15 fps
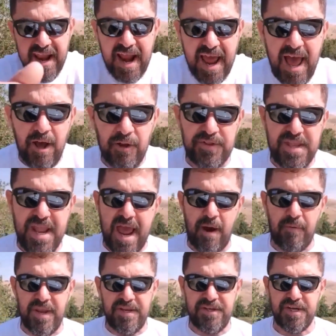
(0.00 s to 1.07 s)
out
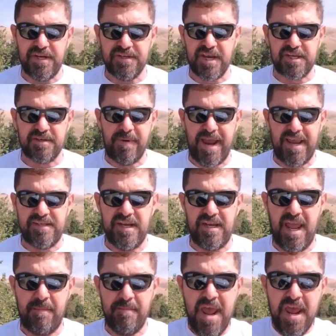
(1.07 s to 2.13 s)
now in Jesus' mighty
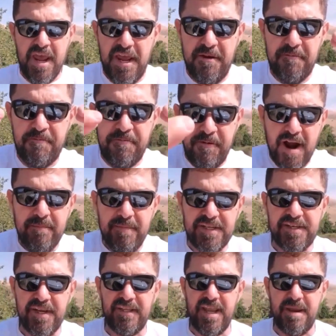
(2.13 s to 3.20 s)
name.
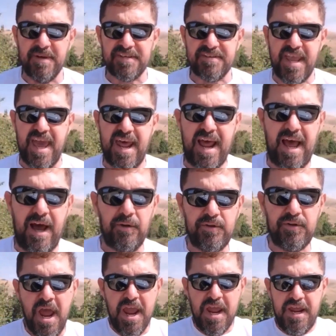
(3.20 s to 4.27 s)
Infirmity demons, get out.
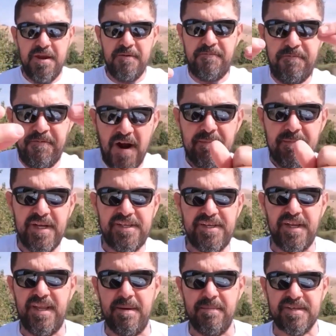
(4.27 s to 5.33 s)

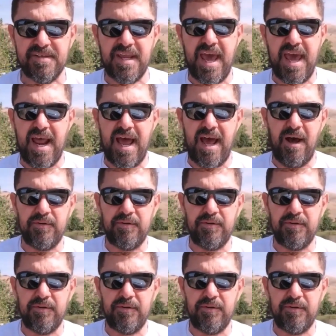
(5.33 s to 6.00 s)
Infirmity demons, get out.